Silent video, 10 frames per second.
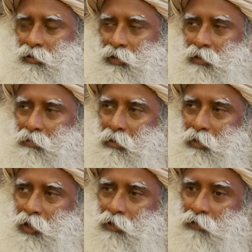the
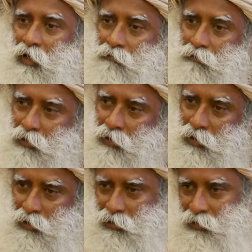memory of
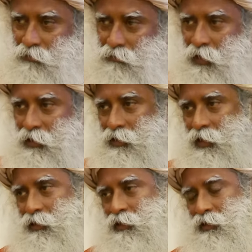everything, the way this
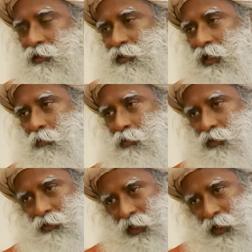existence happened is